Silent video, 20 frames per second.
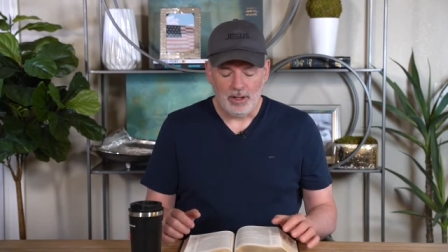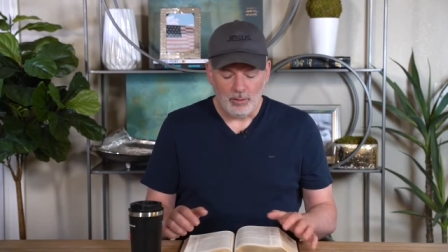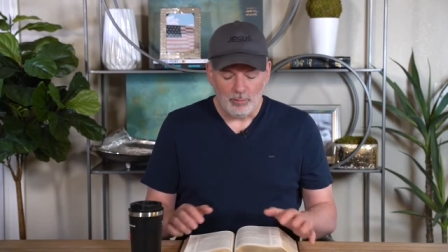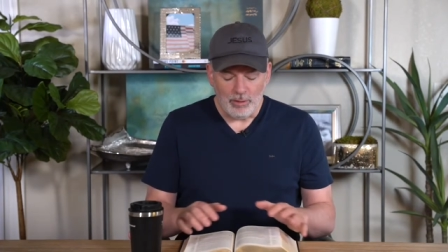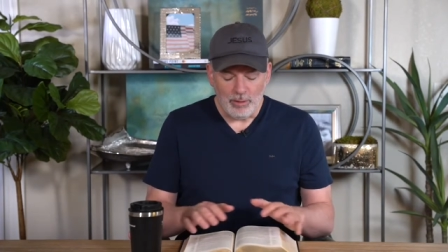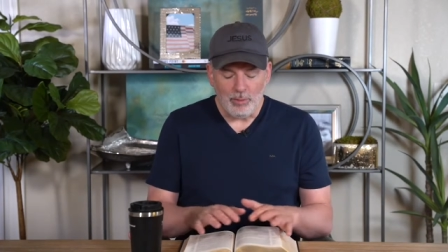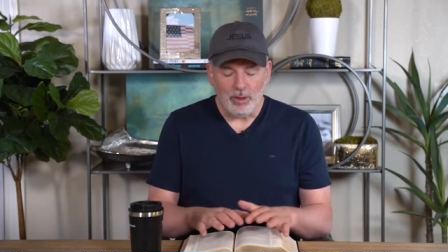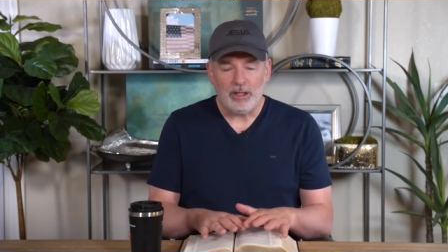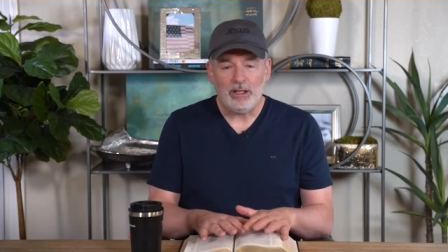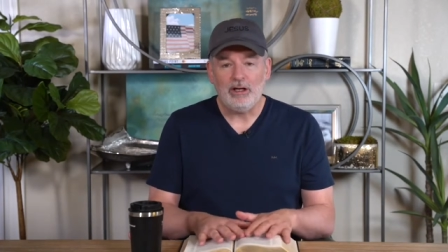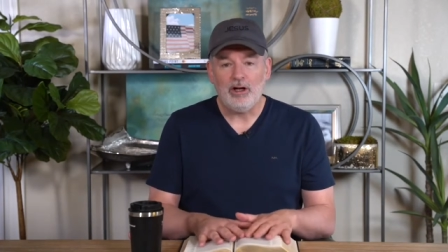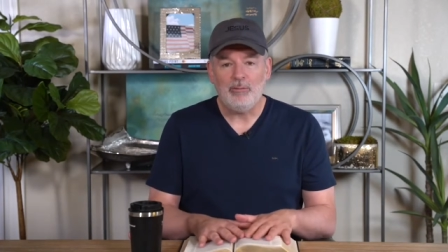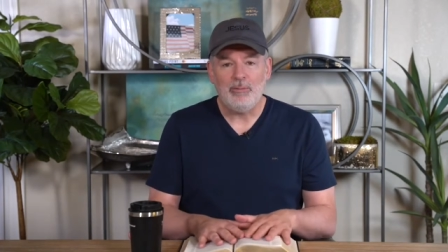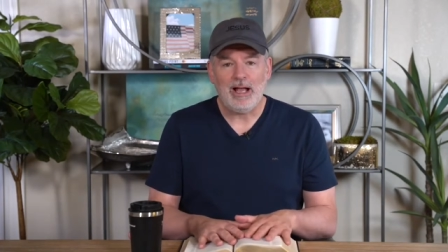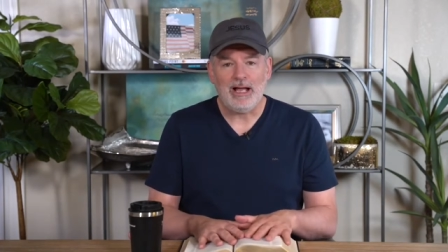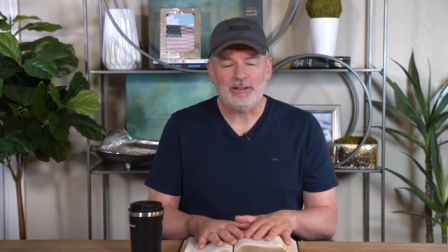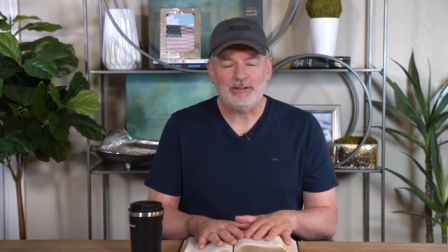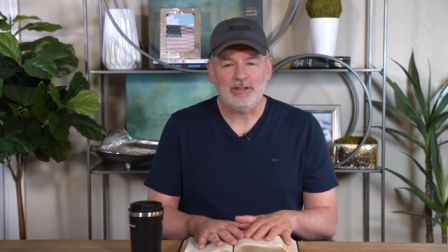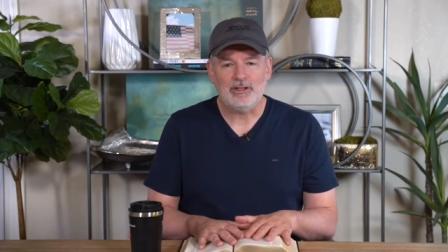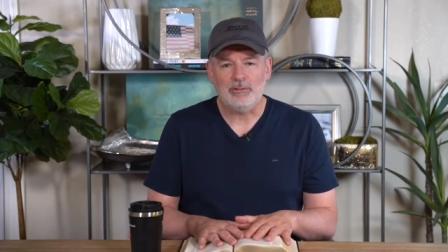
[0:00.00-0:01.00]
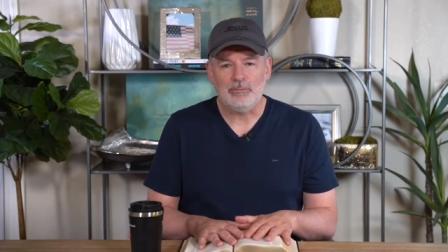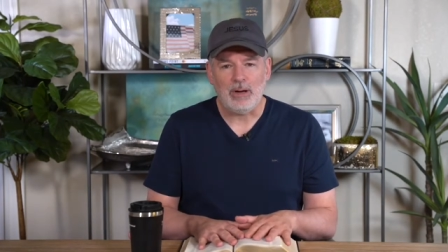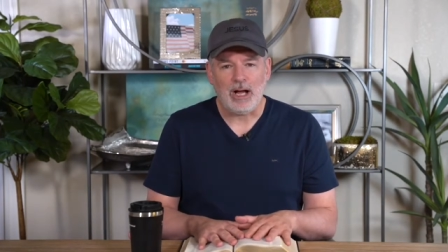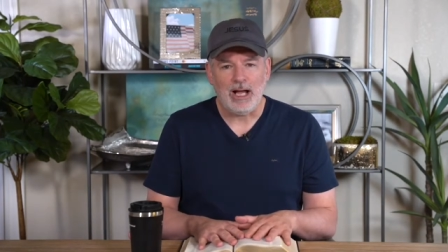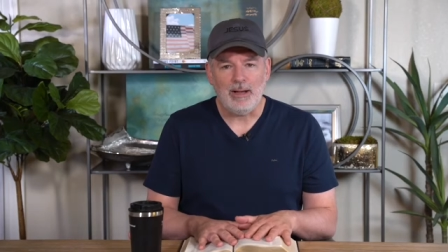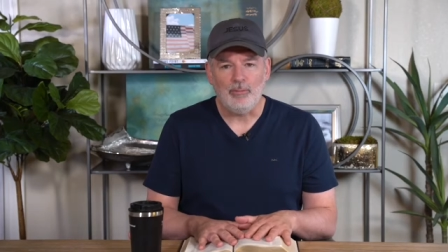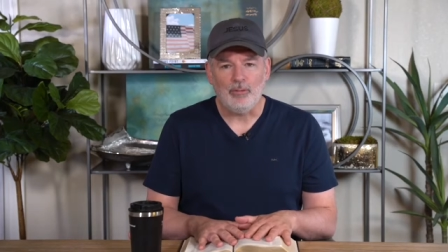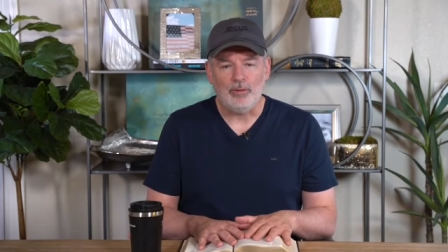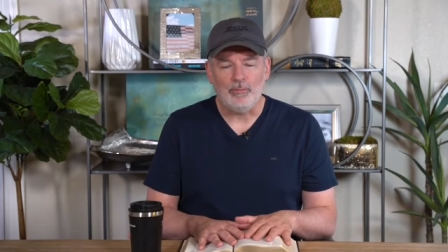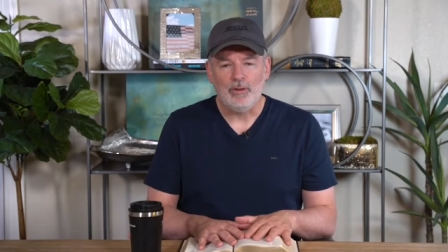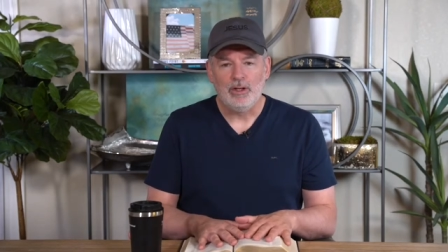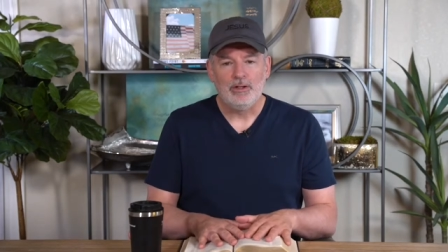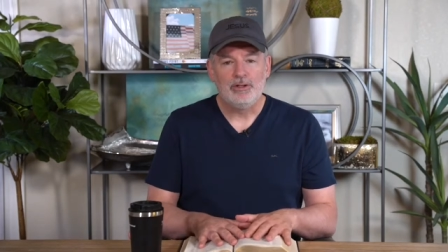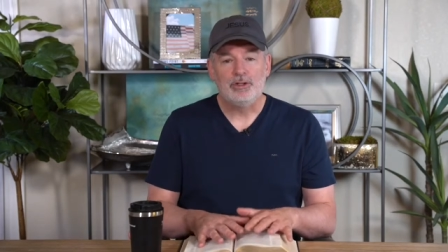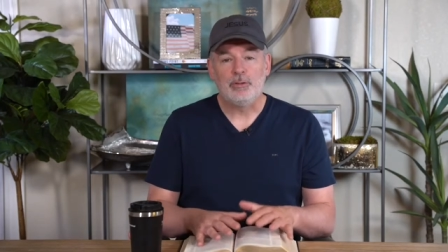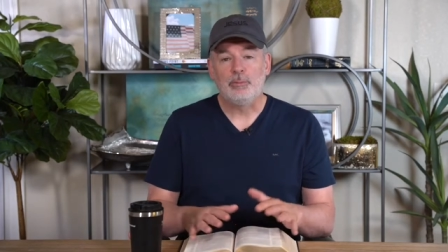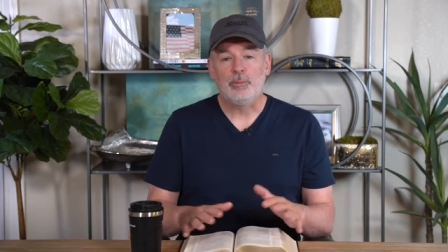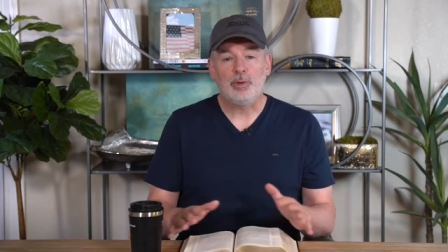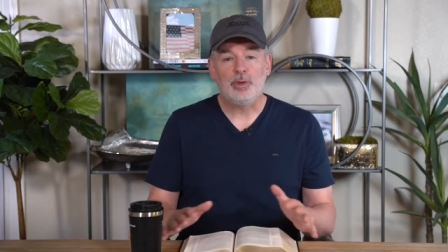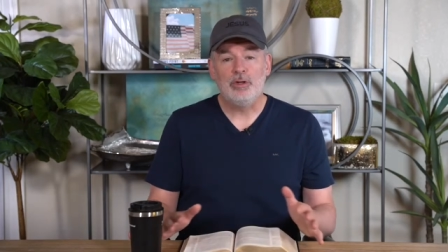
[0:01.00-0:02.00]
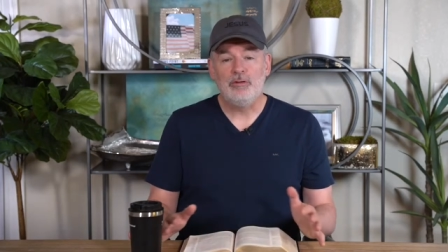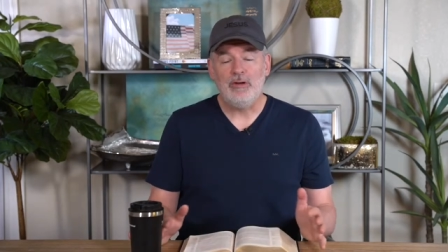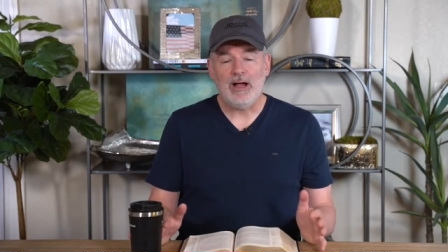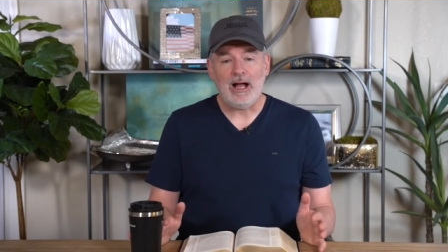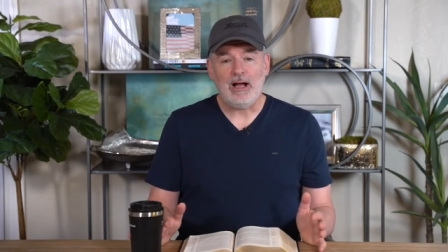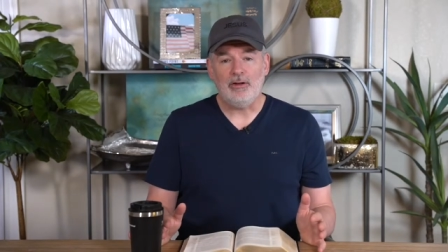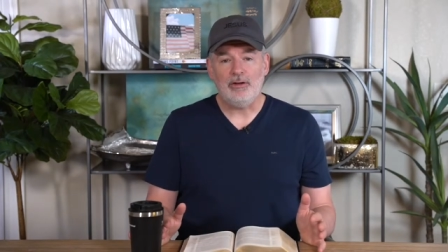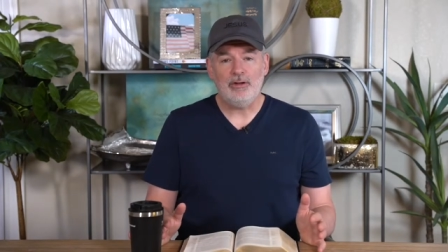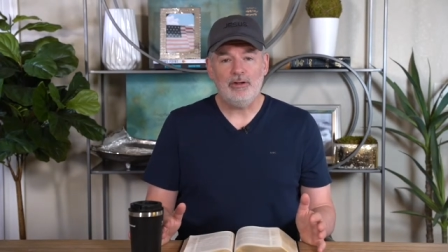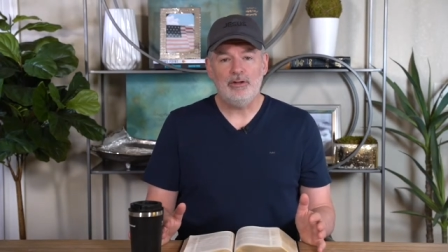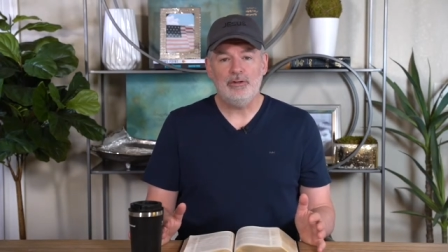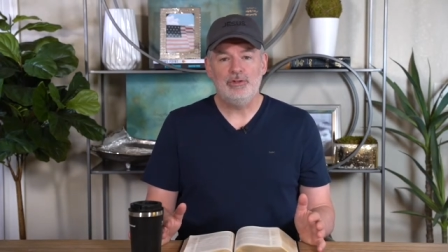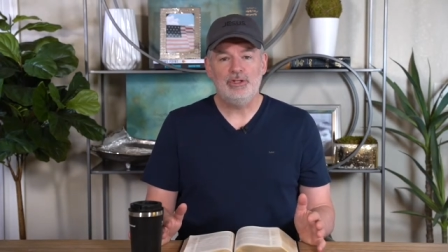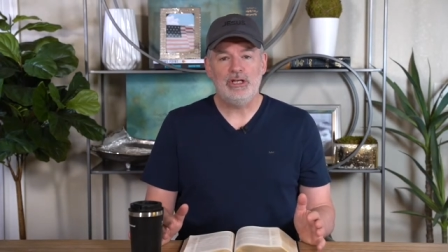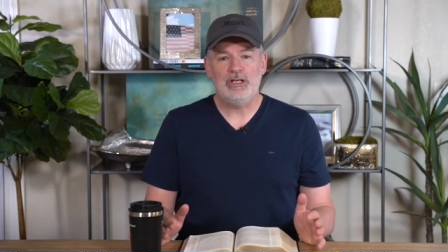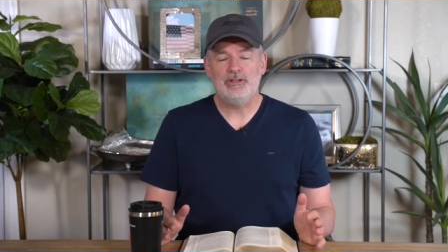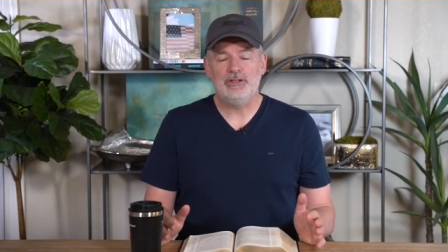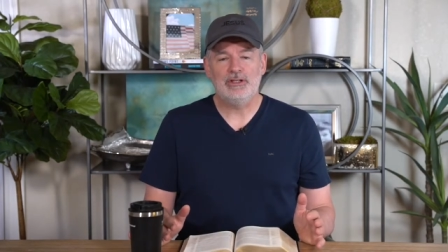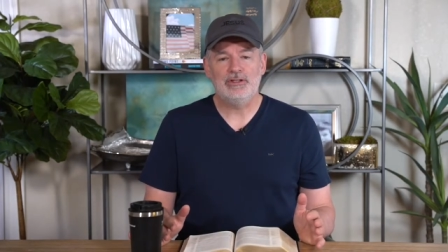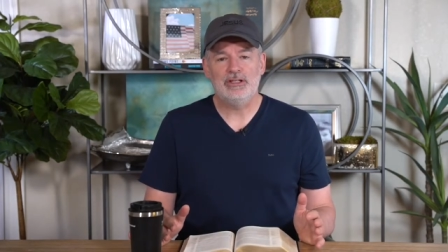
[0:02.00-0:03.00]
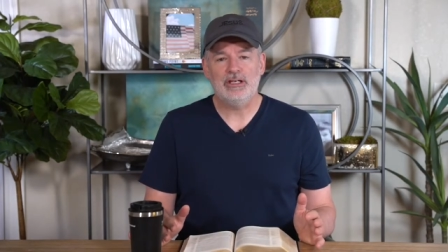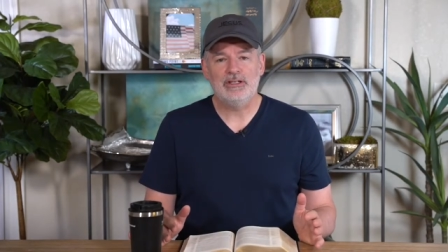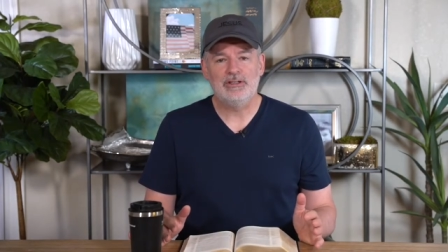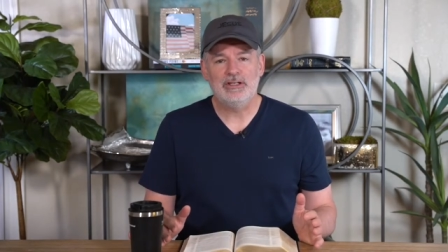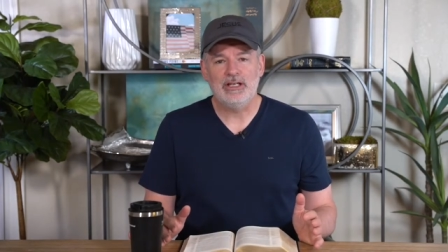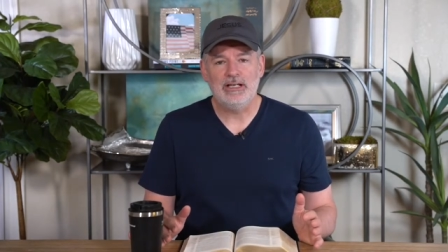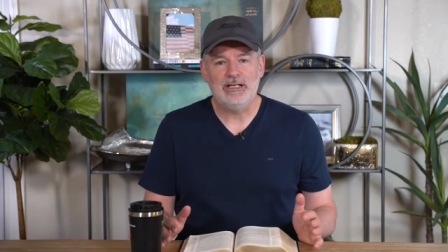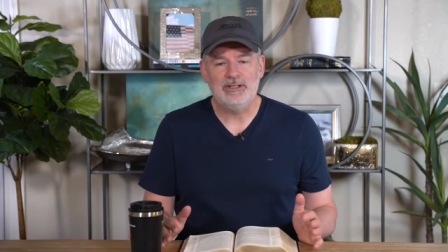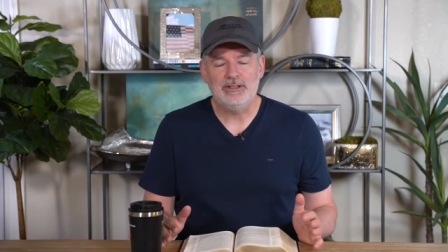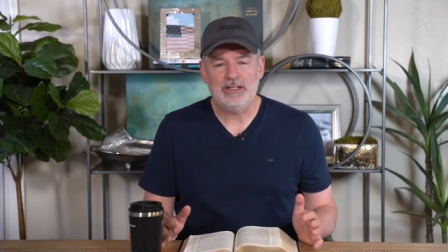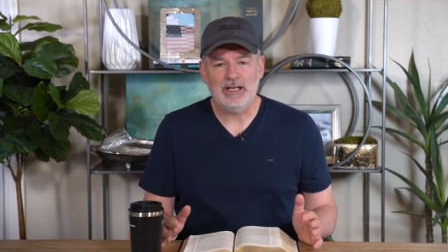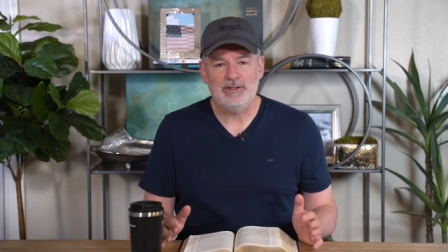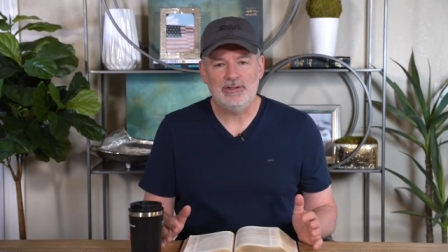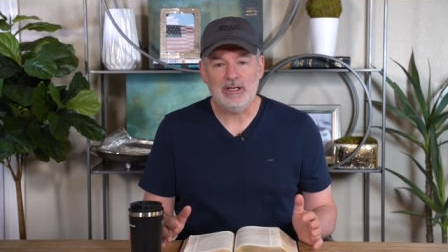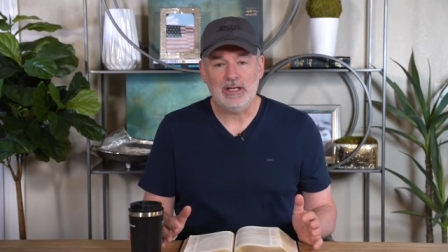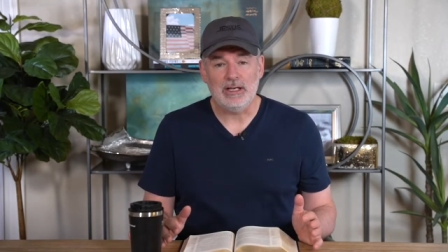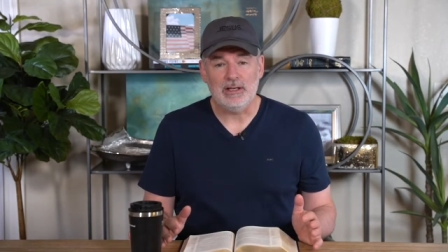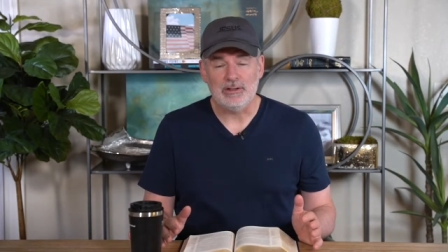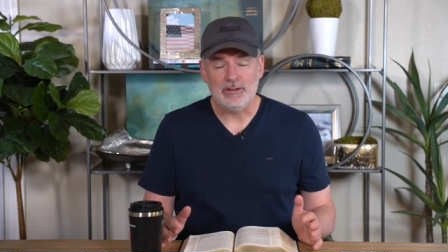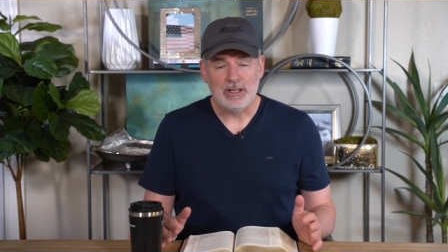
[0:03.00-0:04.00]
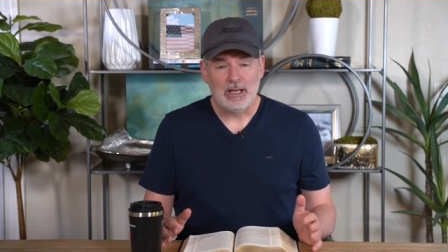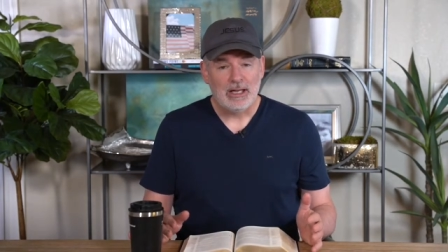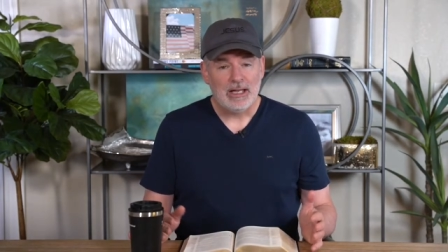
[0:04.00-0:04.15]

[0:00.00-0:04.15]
we want to go back to the Bible to prove out who Jesus is that he says he is.